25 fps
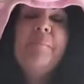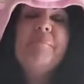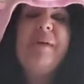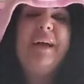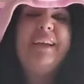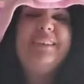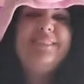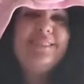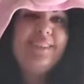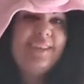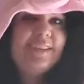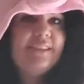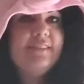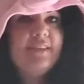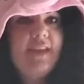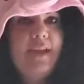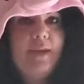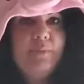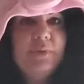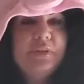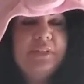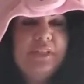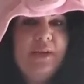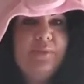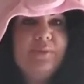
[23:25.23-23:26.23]
My nickname
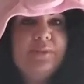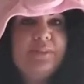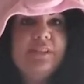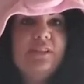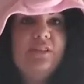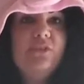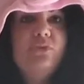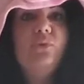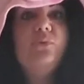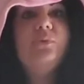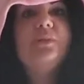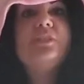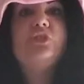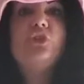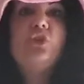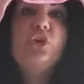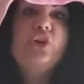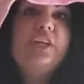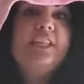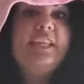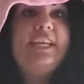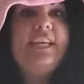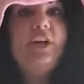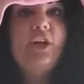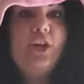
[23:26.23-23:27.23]
when I was little was
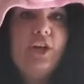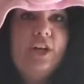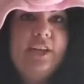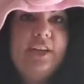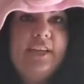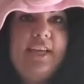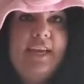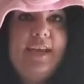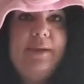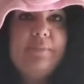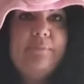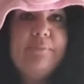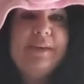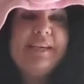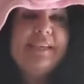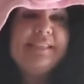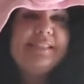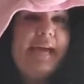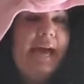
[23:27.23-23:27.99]
Greedy Gertie because